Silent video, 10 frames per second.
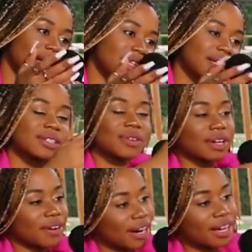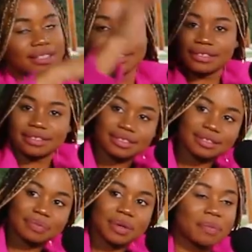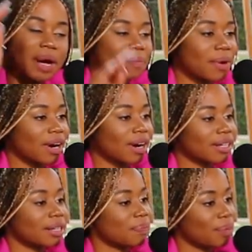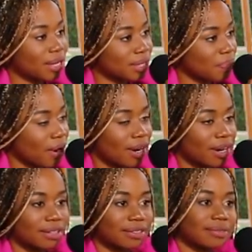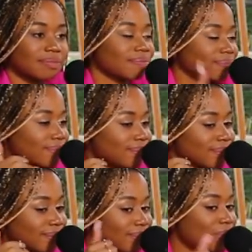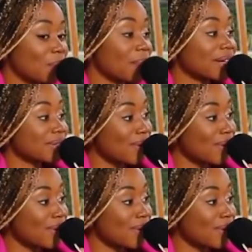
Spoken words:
like this? Okay, great. Put my part, put his part. Dope ass